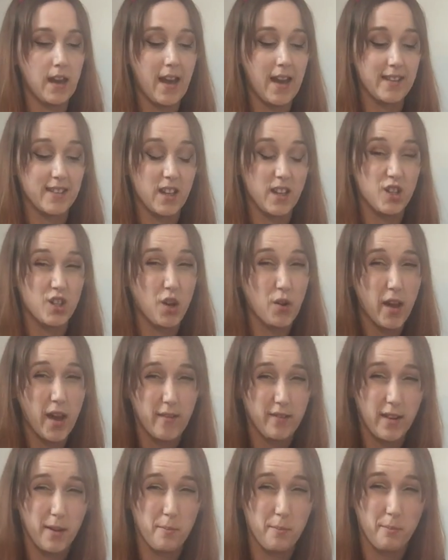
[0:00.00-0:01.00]
as I don't
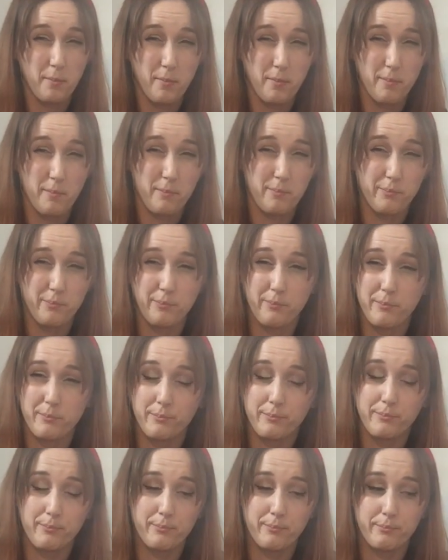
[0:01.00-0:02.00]
have any
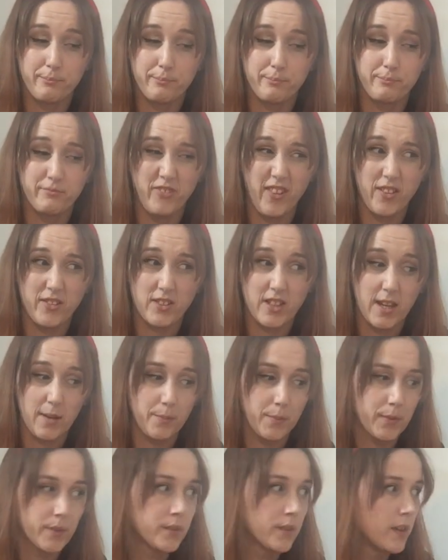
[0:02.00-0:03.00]
felt
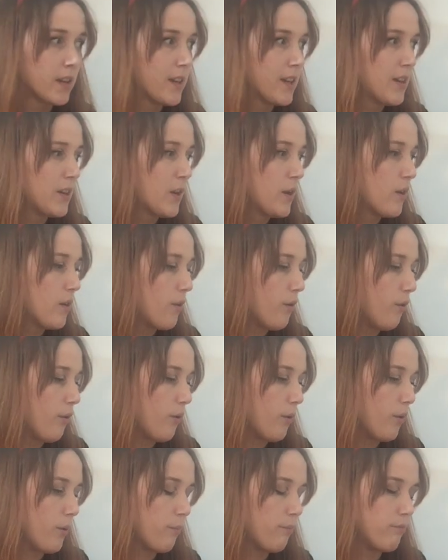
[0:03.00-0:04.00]
tips
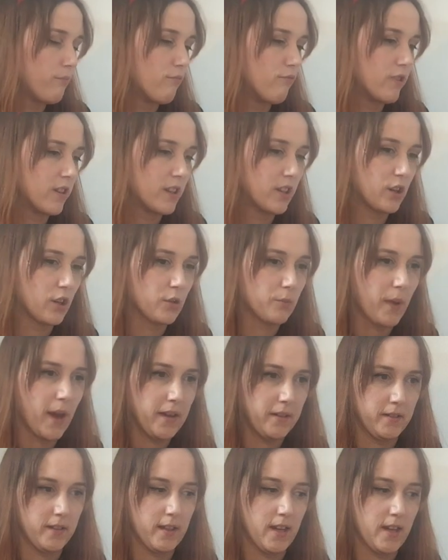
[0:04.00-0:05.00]
or really good
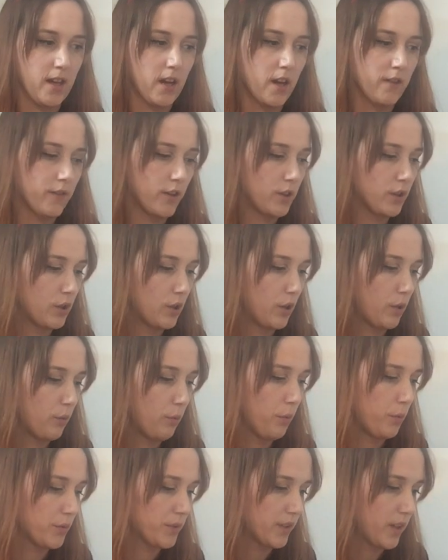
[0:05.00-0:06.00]
paint here, I've only got
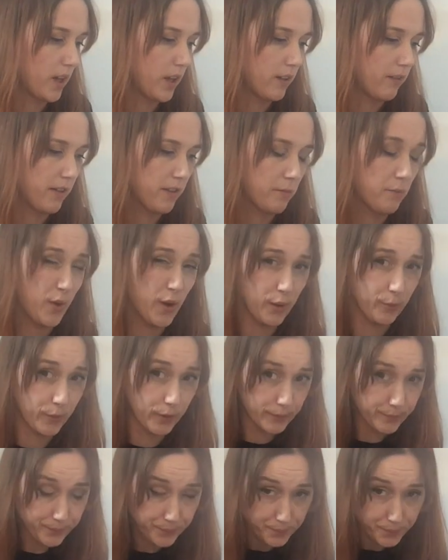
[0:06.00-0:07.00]
watercolour at the
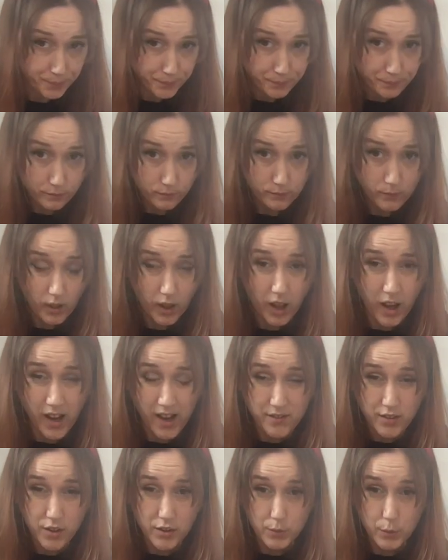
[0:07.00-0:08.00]
moment.
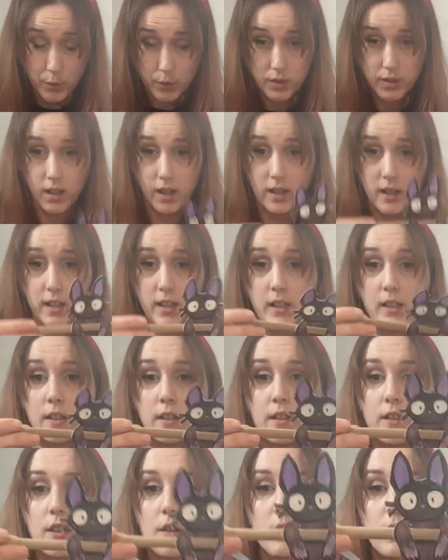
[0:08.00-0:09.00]
I've used watercolour, so